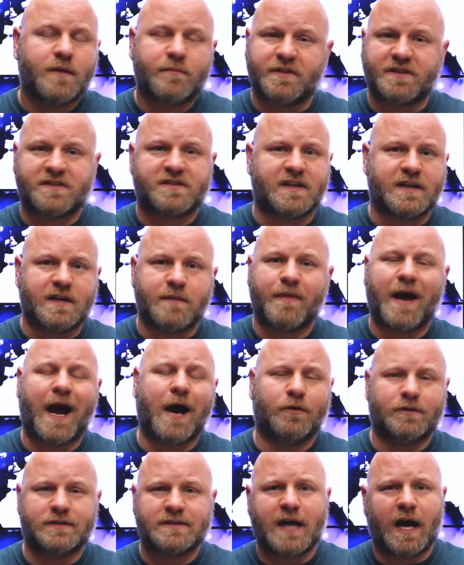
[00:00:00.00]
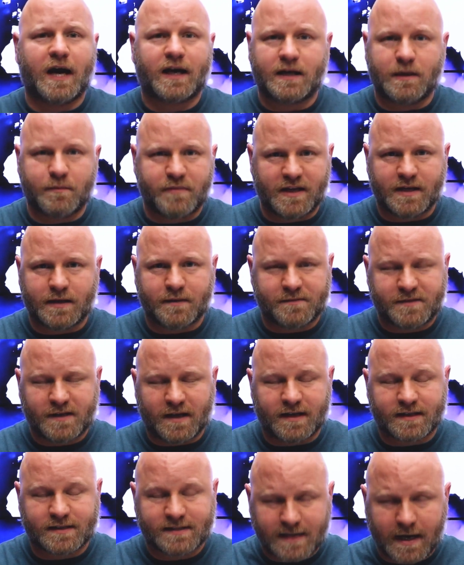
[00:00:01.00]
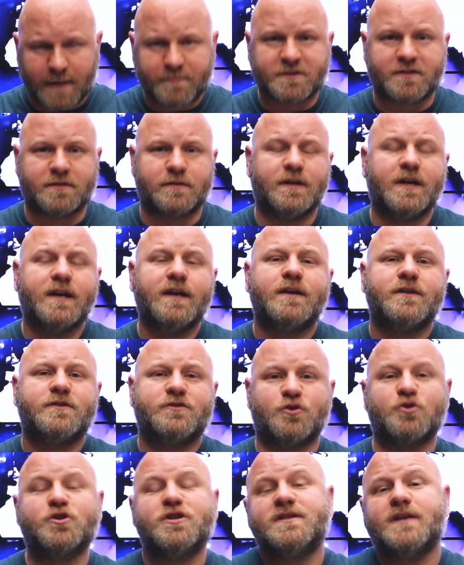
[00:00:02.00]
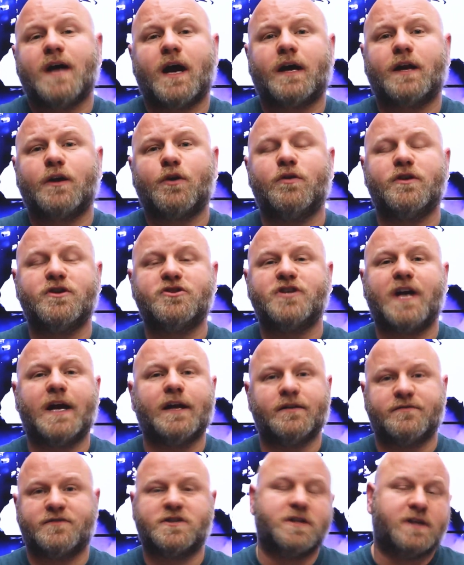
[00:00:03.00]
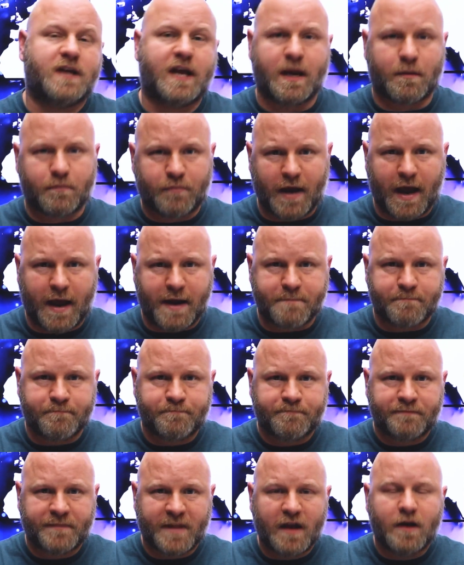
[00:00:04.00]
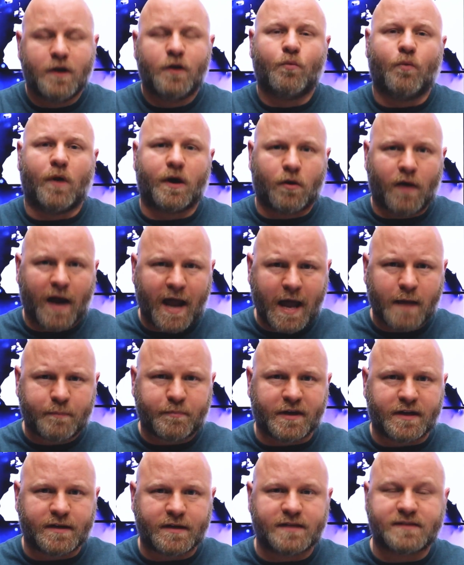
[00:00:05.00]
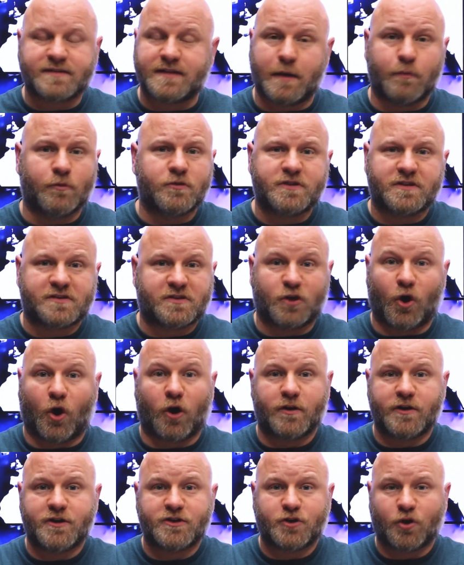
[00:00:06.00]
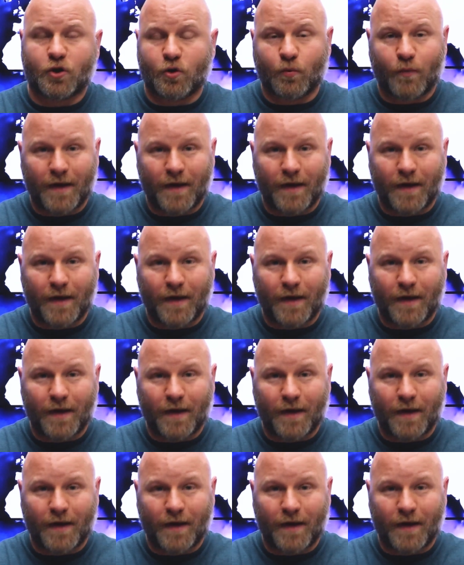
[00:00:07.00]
but Sidney Powell's not going to be an exception, so she's not going to go to jail if she can't pay. What'll happen is they will just garnish her